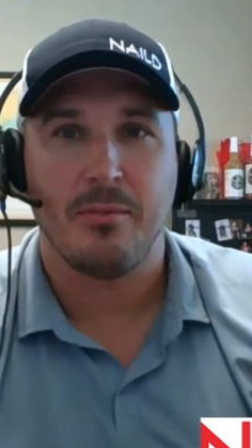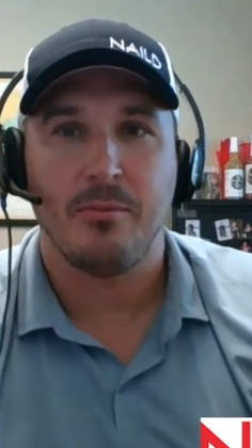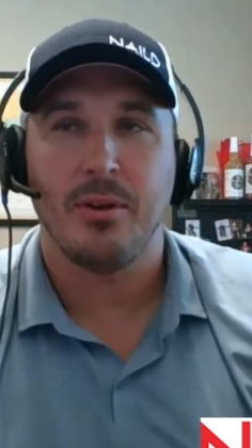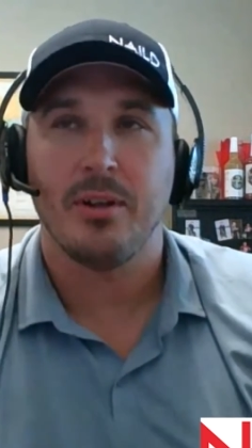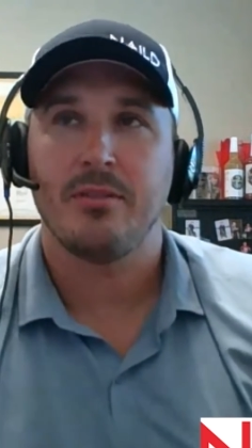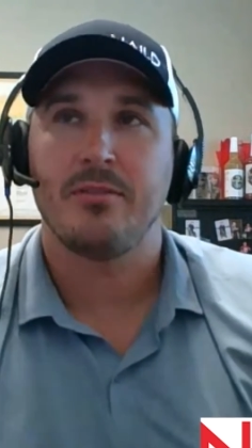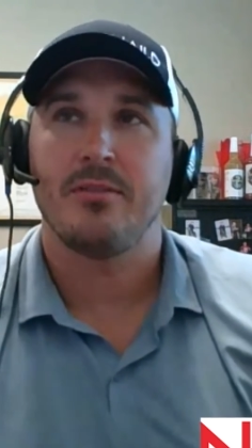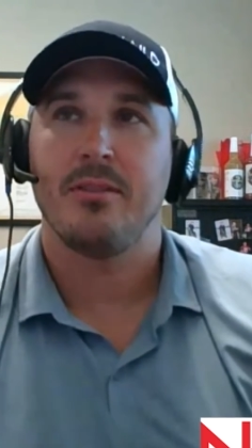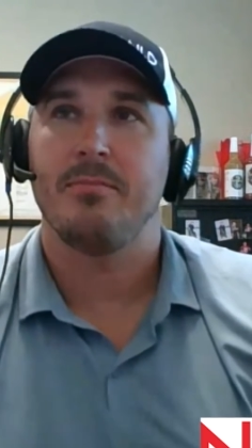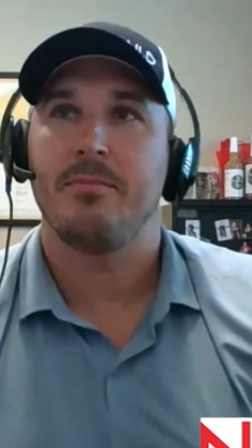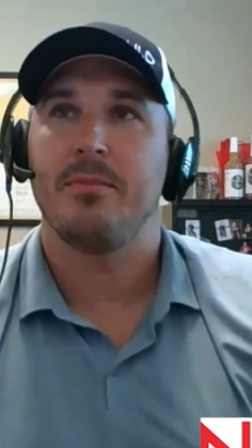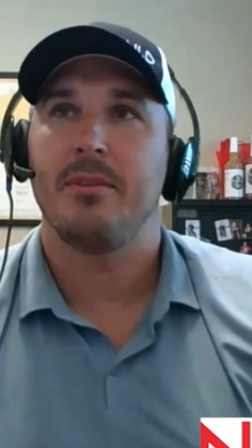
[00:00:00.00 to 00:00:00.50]
They
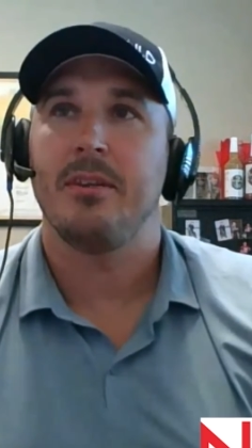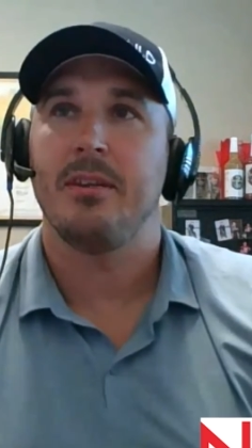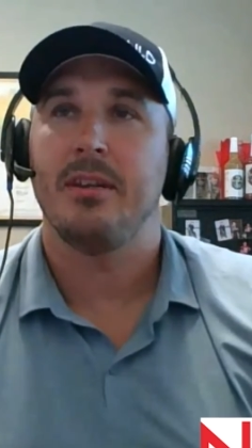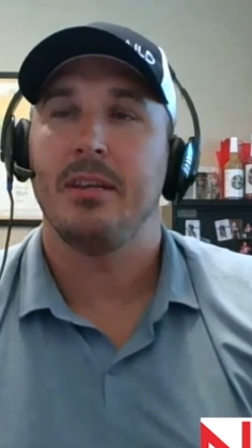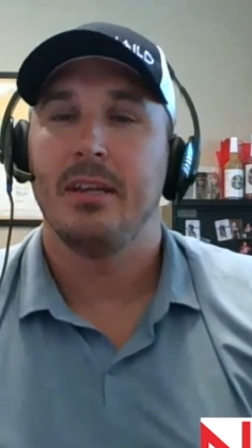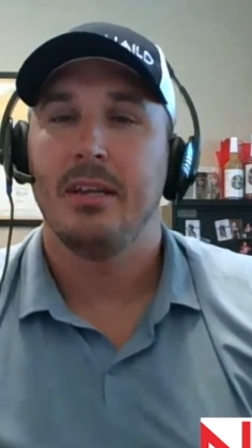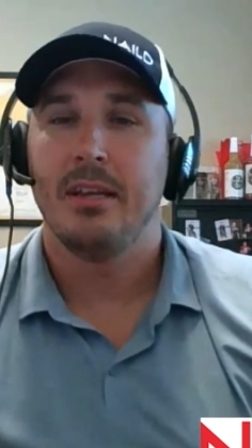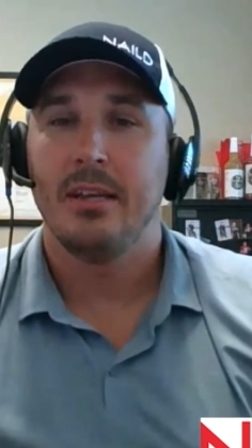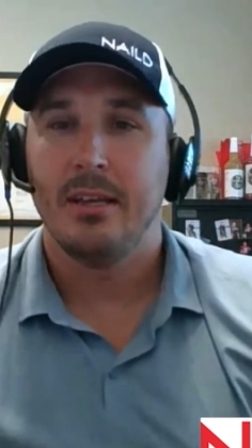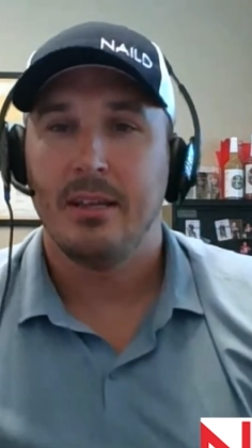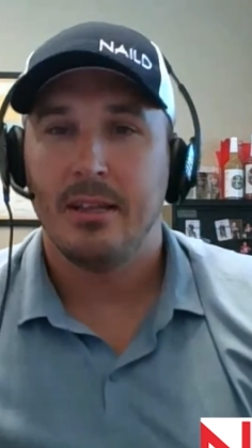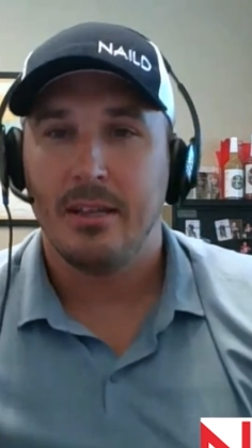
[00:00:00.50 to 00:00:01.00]
want
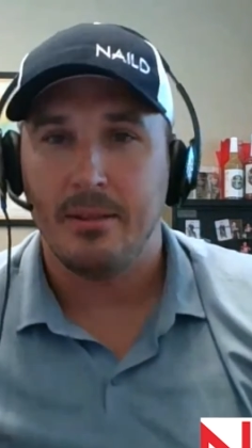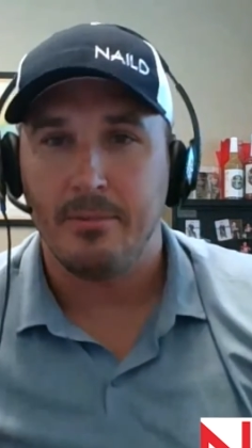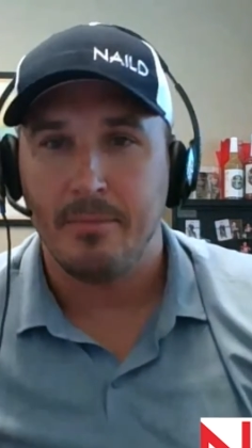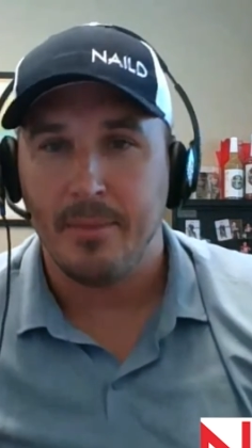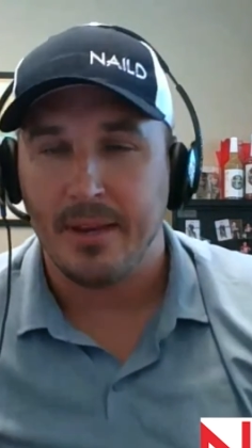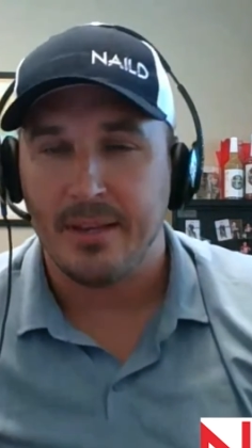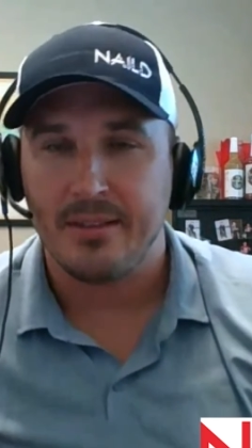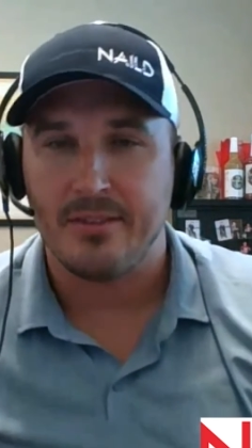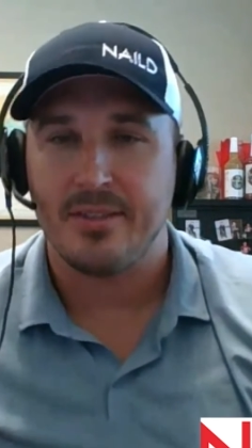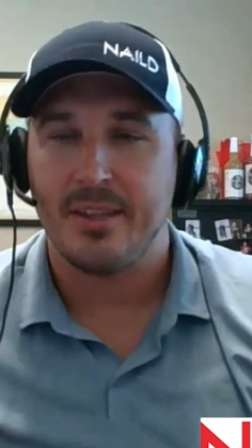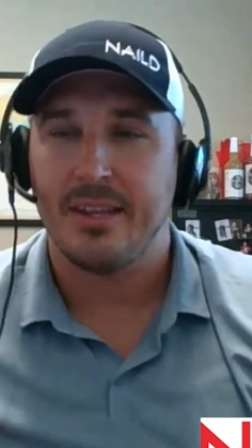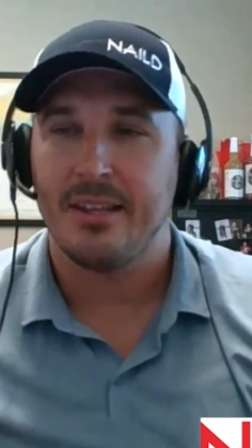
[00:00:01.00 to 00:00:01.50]
something that
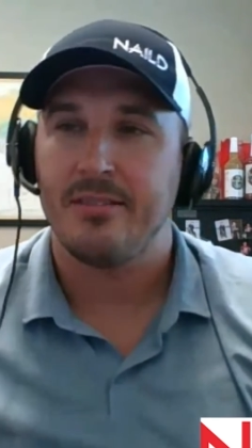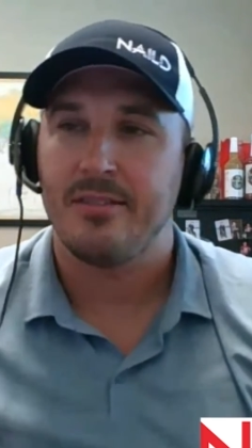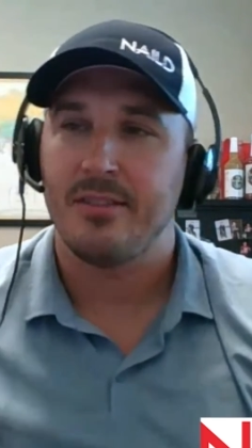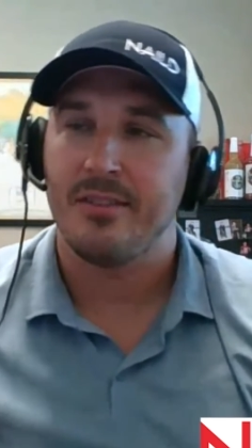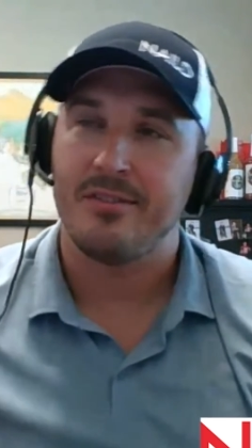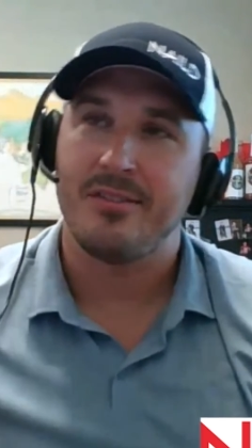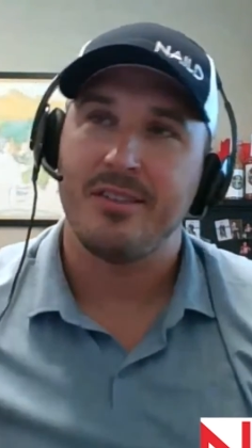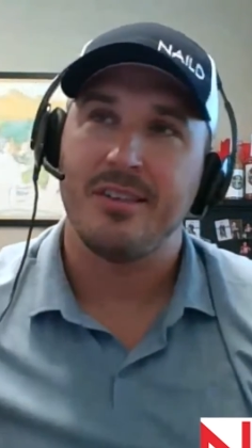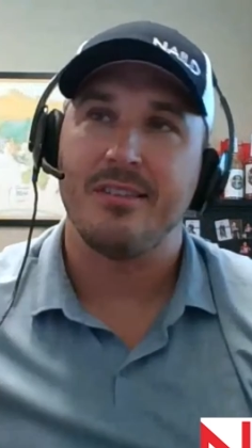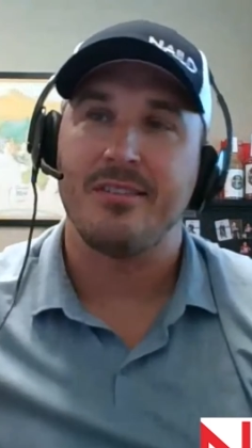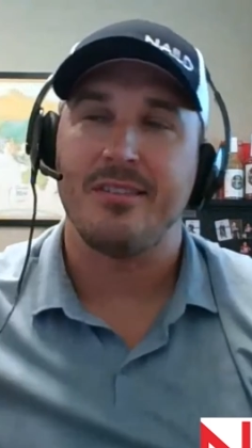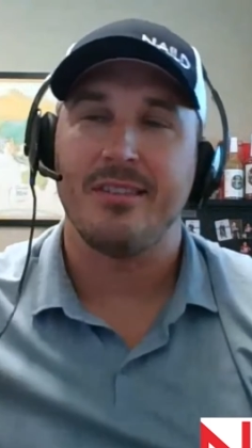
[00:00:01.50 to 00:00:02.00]
makes
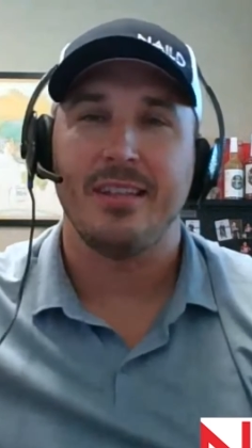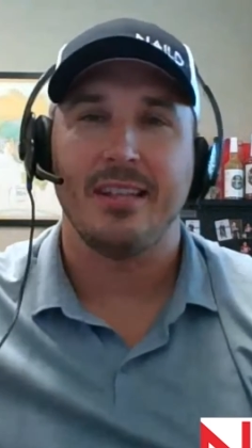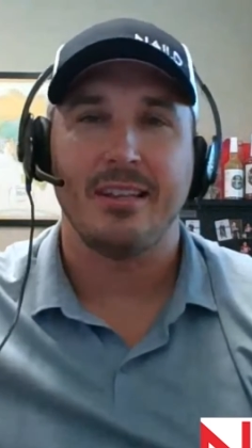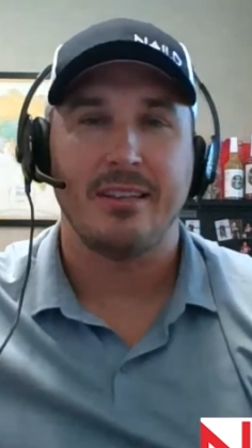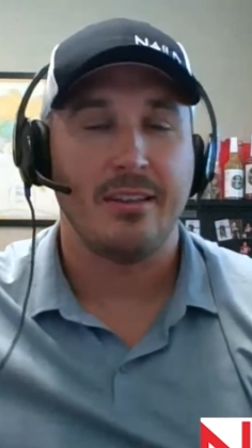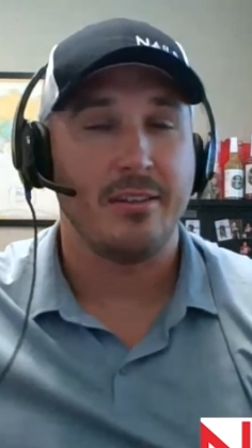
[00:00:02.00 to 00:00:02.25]
sense, that's easy,